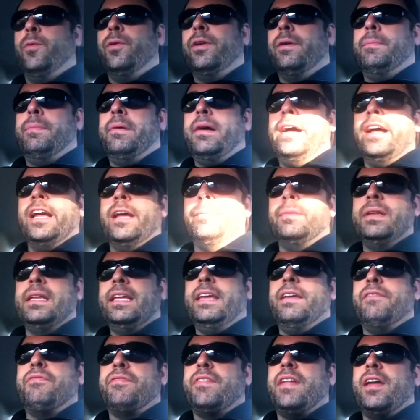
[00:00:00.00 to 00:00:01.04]
don't want to buy them and
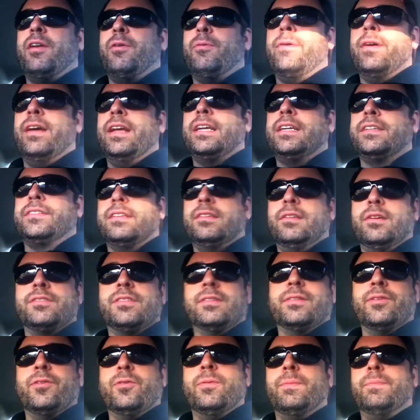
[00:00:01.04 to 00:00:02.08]
gift that away because it looks a
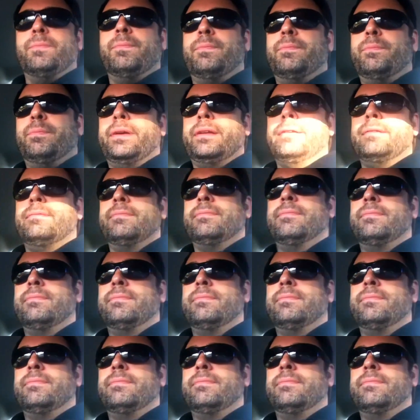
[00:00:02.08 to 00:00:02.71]
little bit